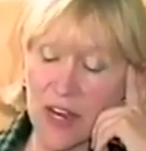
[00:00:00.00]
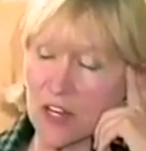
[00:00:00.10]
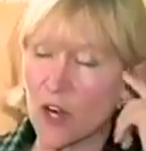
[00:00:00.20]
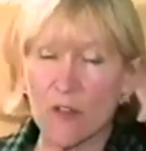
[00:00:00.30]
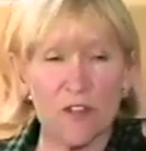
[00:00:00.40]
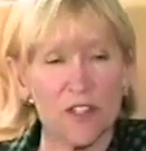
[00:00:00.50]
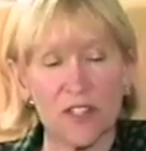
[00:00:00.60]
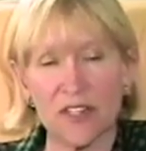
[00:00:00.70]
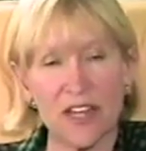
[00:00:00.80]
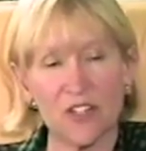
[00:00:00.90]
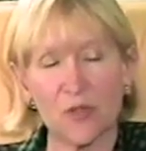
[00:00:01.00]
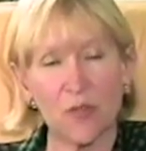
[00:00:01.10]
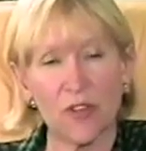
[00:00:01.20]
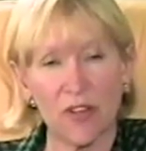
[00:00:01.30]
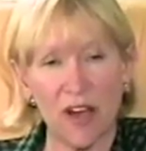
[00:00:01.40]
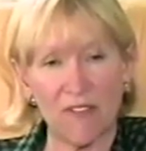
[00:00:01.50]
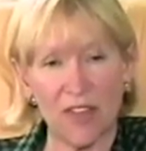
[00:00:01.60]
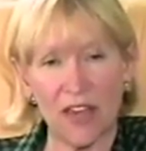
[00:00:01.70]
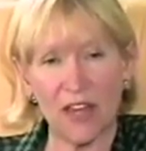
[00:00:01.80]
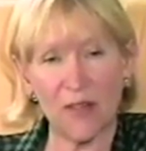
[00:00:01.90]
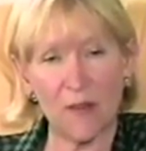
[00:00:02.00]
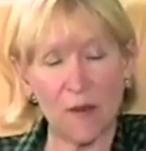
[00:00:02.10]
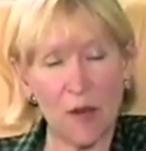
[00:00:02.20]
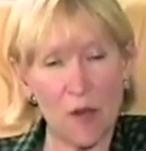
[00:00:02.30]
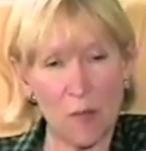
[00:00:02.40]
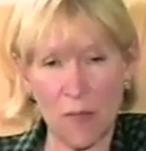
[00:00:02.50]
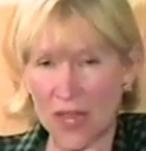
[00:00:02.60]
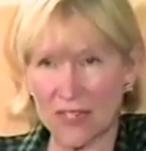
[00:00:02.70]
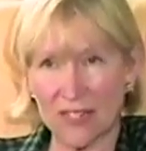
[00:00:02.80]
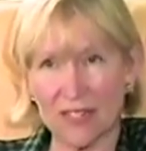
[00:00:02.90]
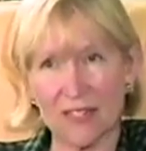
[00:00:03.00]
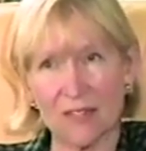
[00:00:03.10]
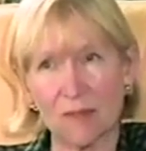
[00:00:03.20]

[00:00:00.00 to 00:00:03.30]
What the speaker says: I know there's a connection with Lafayette and the Masons.